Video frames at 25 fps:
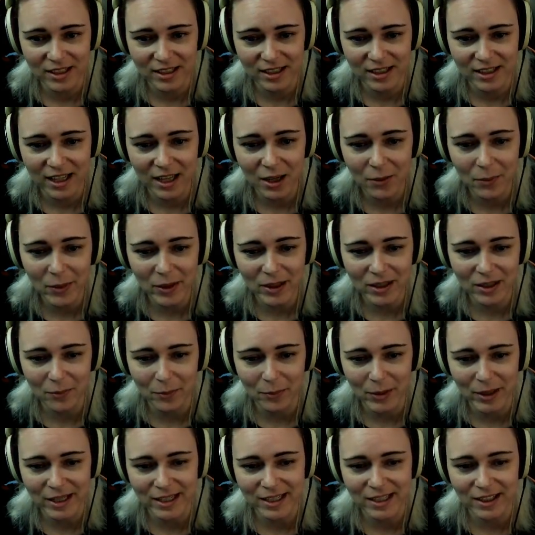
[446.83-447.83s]
keeping the
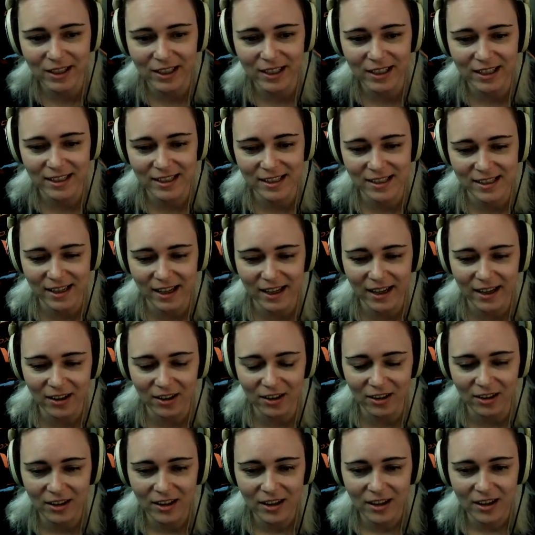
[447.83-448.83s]
pixelated
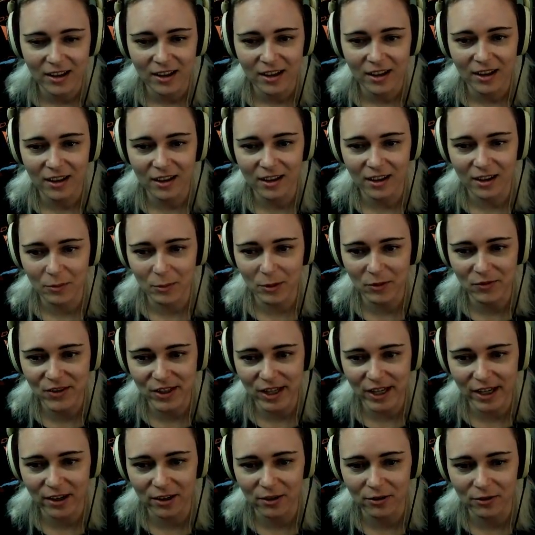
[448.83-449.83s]
style of
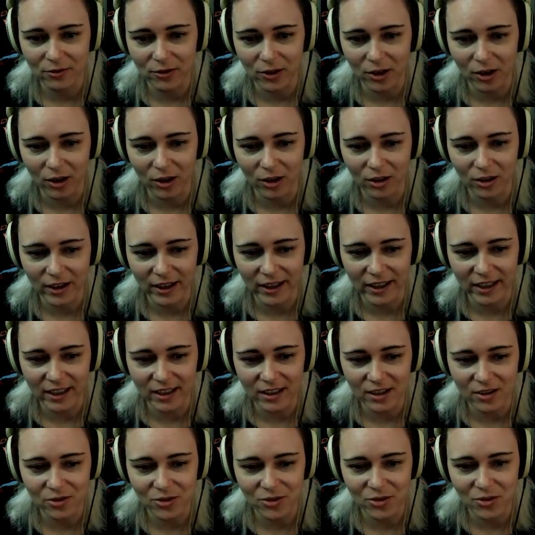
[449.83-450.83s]
Daggerfall like it
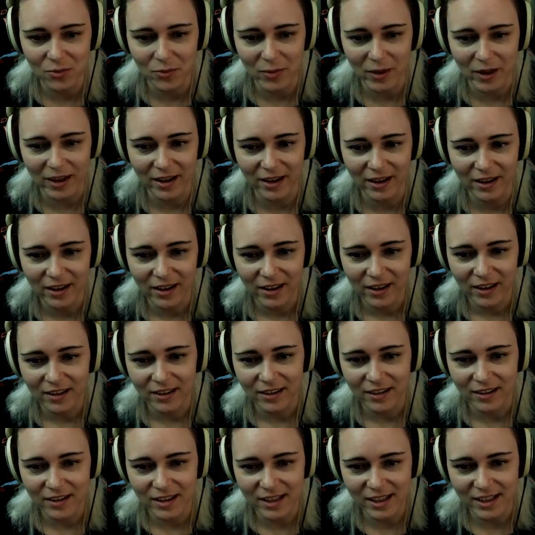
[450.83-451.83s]
used to be,
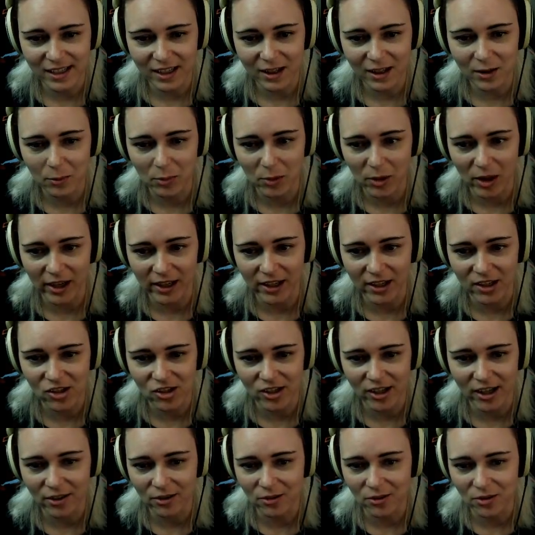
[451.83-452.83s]
these kind of blocky
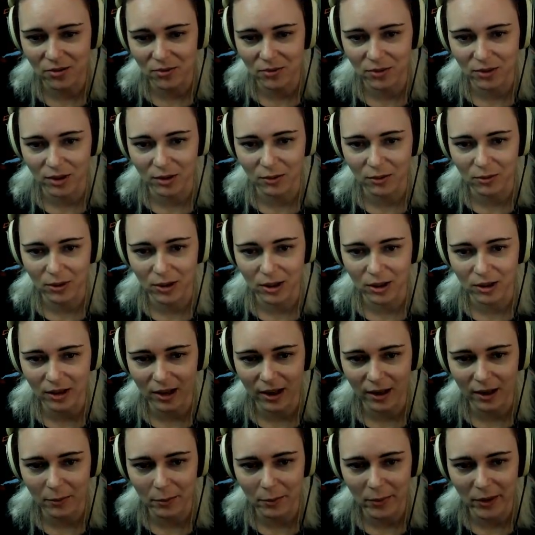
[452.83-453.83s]
shadows really work a
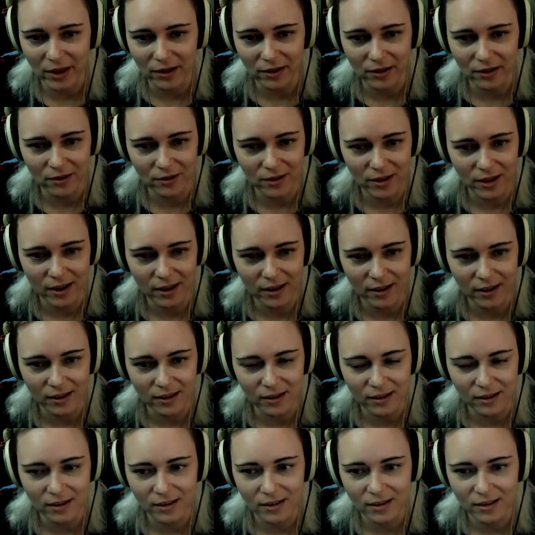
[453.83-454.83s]
lot better
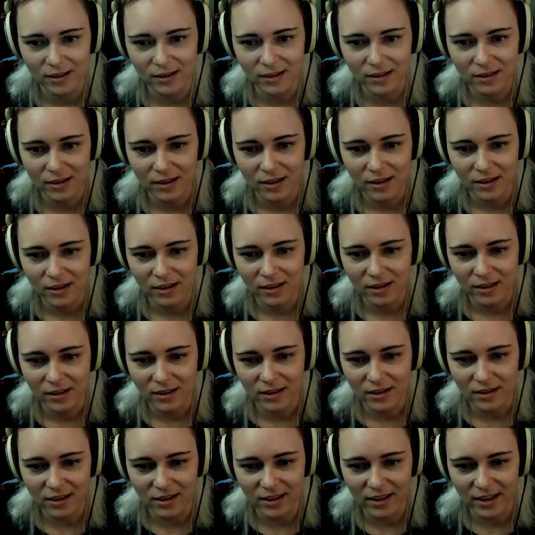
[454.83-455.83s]
than
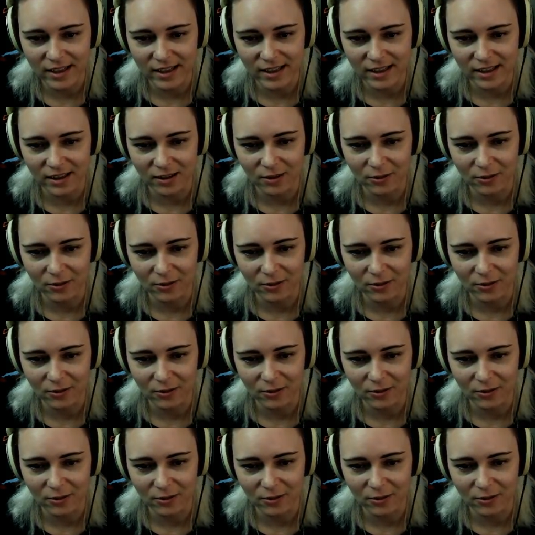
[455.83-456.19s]
the nicely